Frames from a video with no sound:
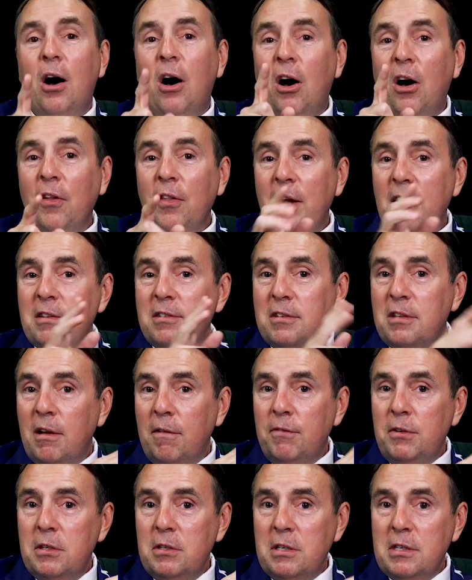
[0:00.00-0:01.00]
all that
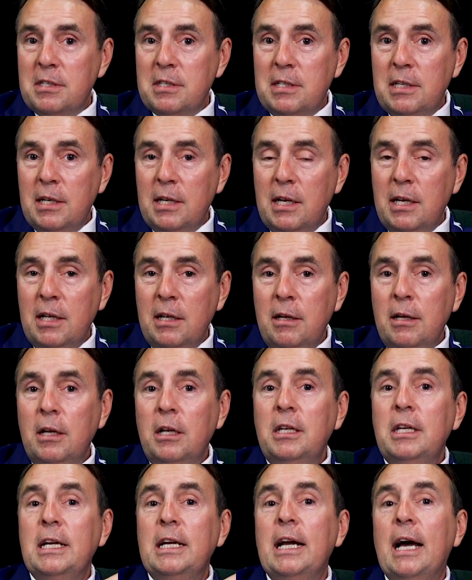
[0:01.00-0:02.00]
stuff you just did,
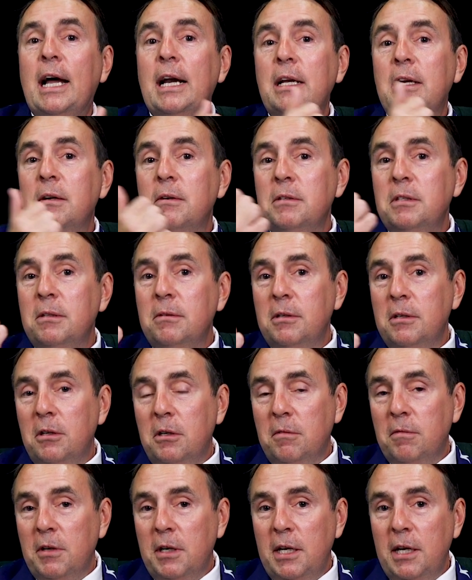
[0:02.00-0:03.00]
you got to go do it
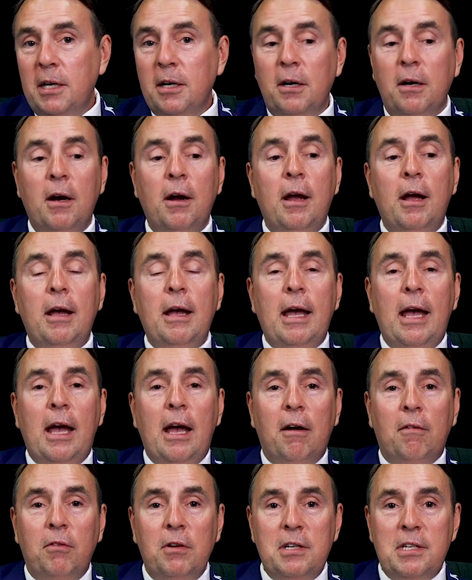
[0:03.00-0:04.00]
over here.
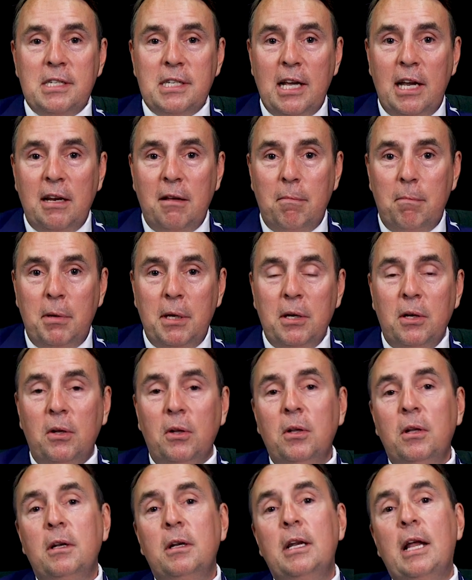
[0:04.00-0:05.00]
Every Senate
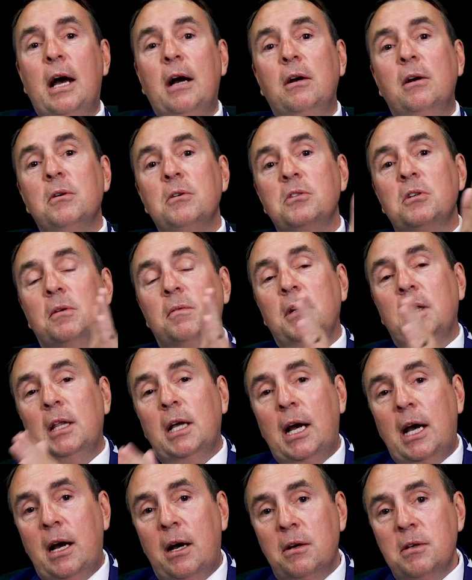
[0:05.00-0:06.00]
bill now goes over to the
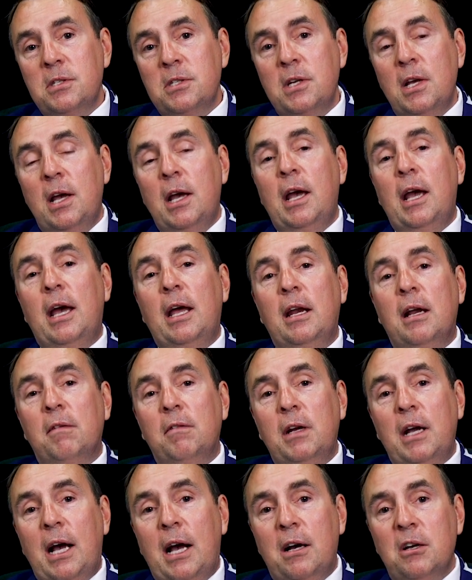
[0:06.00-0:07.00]
House, and
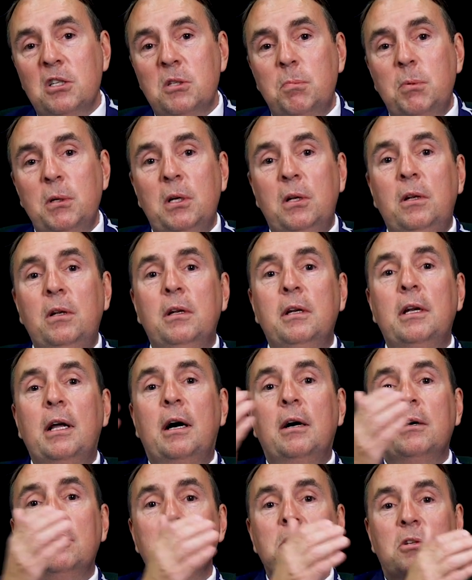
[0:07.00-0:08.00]
every House bill
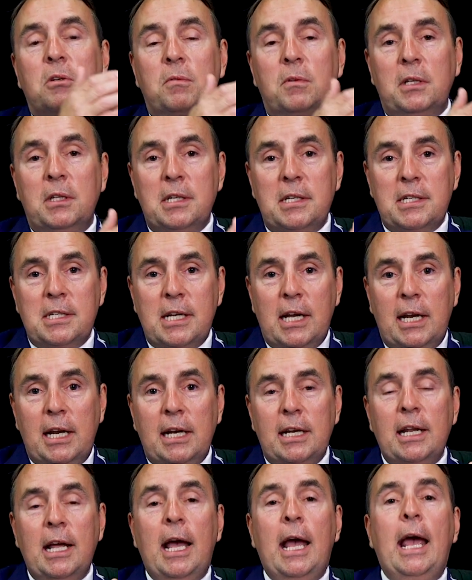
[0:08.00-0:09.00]
now goes over to the
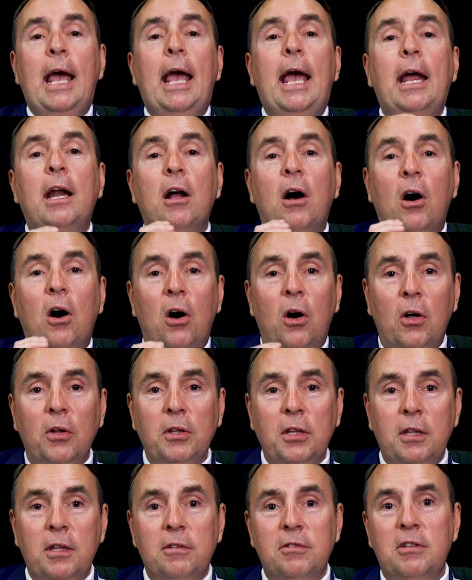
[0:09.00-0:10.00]
Senate. And all
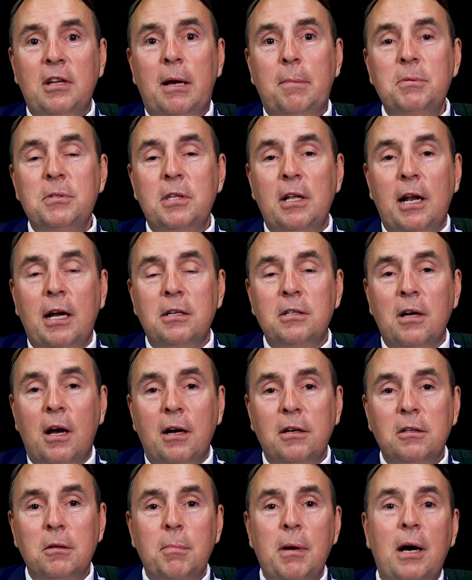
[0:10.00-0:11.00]
the steps that I
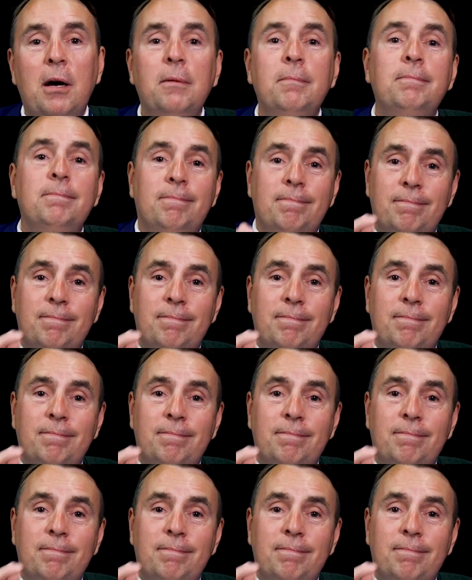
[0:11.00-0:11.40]
talked about,